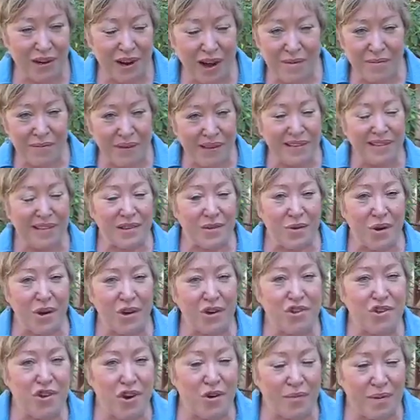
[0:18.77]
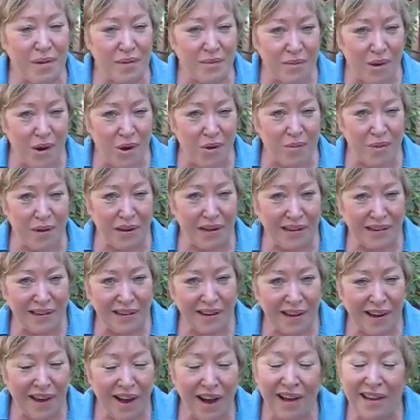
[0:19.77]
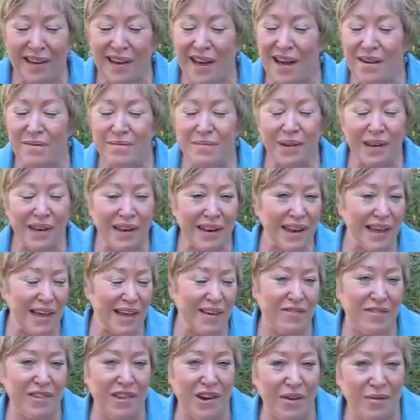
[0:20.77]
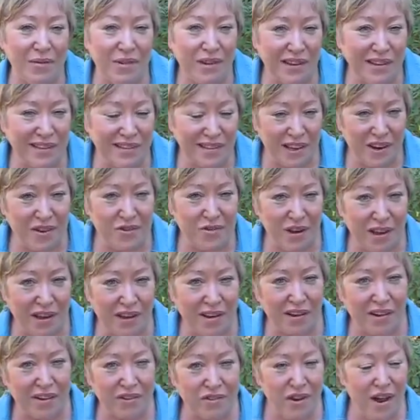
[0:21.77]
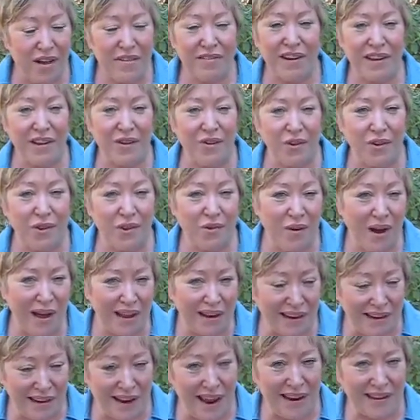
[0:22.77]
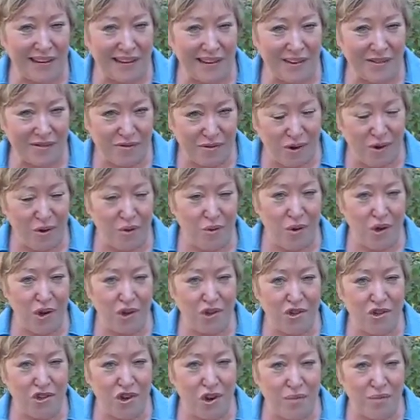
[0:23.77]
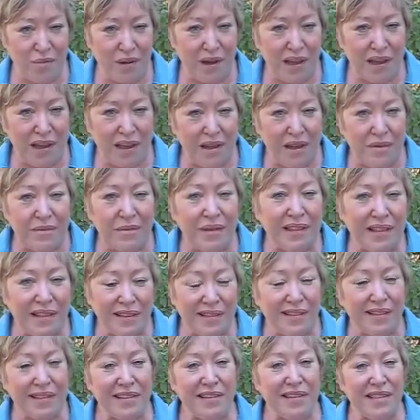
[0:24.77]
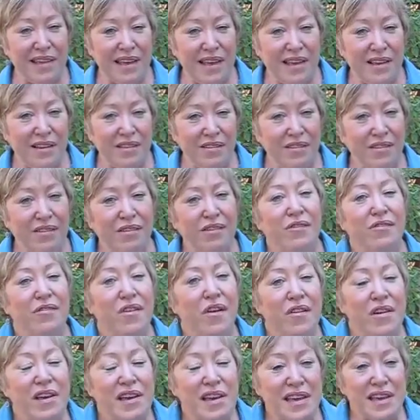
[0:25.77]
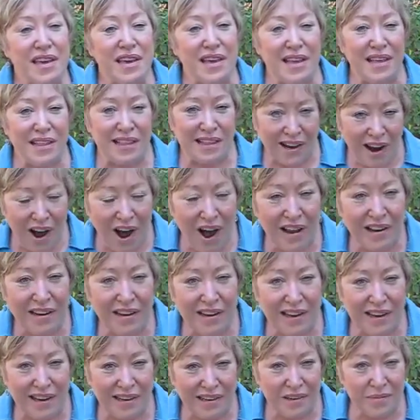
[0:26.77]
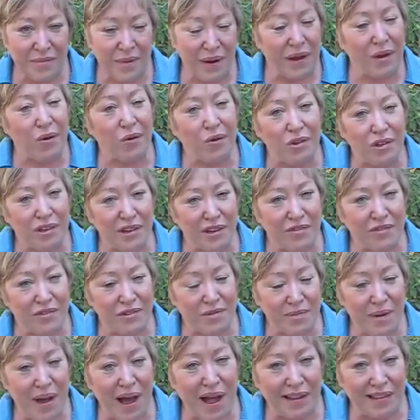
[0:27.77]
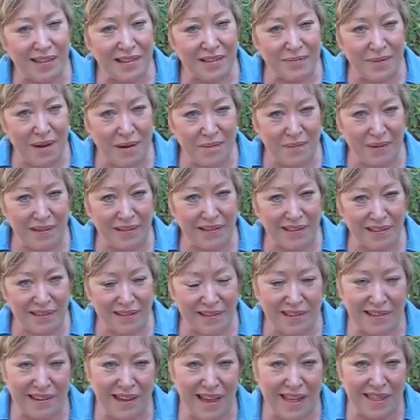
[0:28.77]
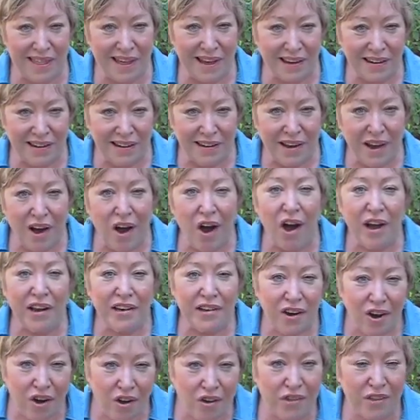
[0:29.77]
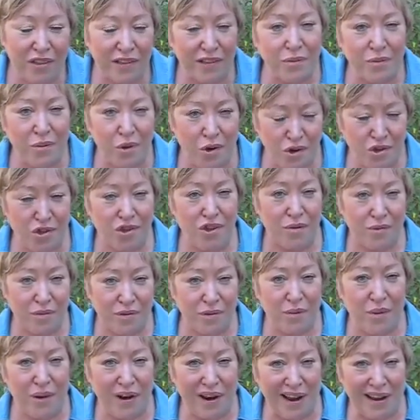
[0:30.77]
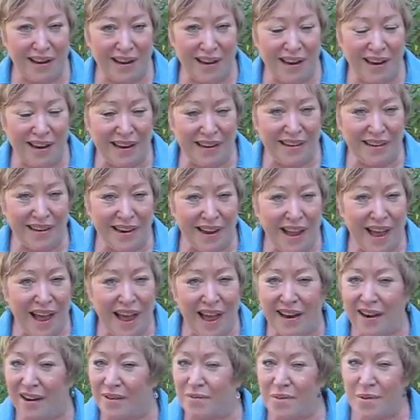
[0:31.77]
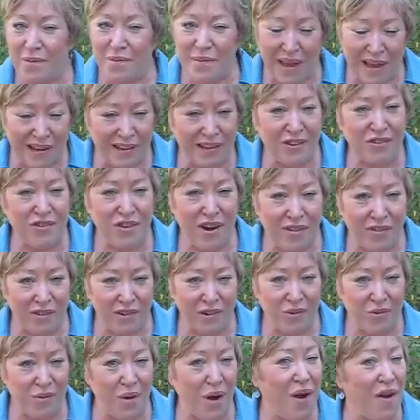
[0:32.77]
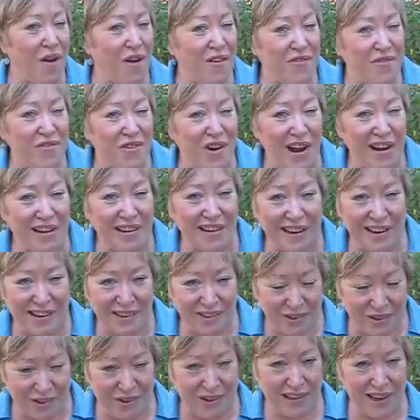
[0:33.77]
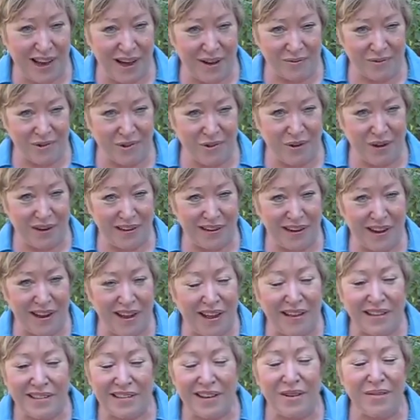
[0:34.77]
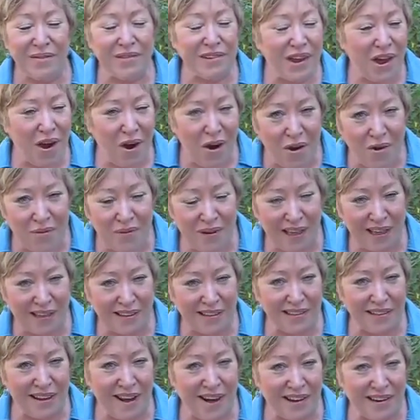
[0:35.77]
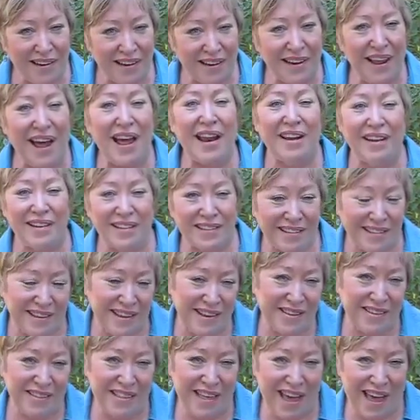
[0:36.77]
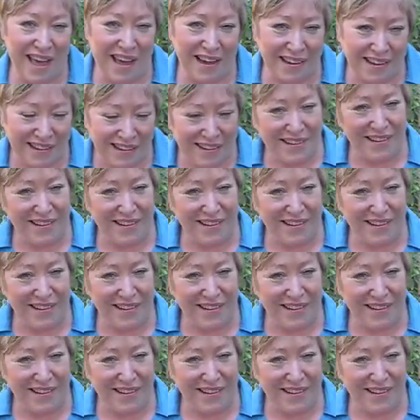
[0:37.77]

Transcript: I missed the workshop in Melbourne. I can't believe that I'm considering travelling all the way to London for a workshop, but this is the very key that I need to bring all the different parts of my business together. I know this workshop's what I need and I'm prepared to travel to wherever I need to to come to it. So I'm terribly excited and I'll see you there.